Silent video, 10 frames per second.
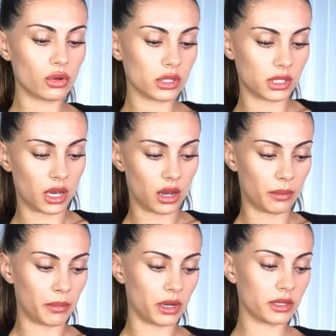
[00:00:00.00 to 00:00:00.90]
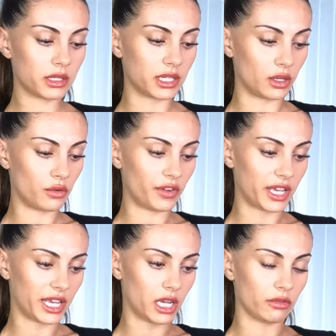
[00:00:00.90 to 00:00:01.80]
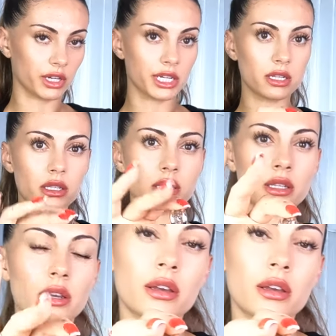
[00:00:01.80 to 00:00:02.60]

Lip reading: got some silver earrings.